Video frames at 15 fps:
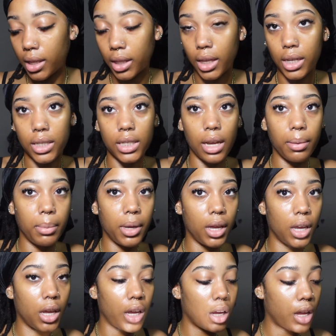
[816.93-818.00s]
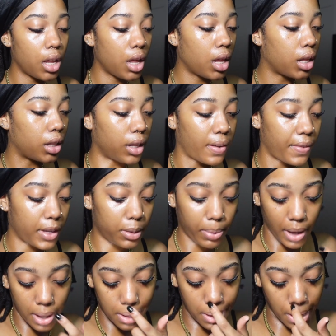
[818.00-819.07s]
that they sent me. Love this
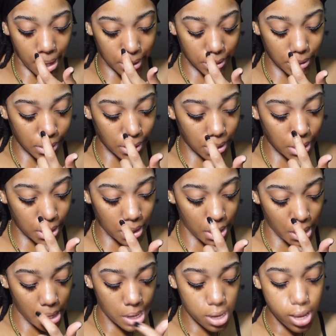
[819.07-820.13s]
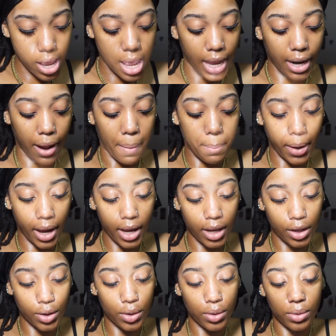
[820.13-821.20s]
palette actually. And I might
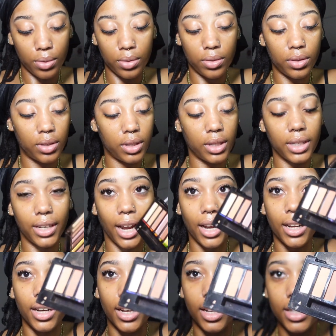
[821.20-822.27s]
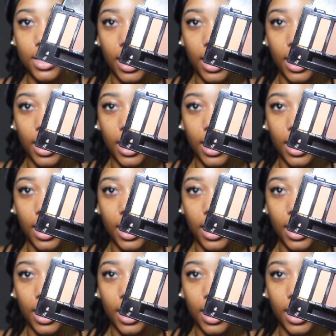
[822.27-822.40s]
use Decadent